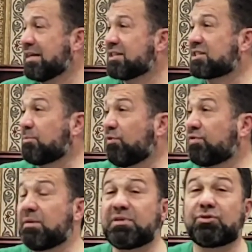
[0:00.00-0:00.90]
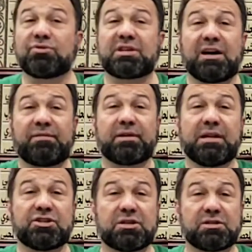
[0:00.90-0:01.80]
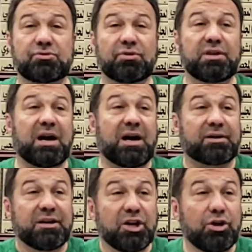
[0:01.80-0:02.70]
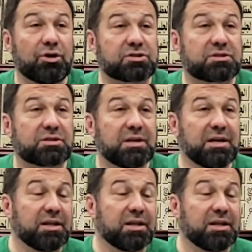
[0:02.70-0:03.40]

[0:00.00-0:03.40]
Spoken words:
Some of them, they don't have a religion, so they are lost.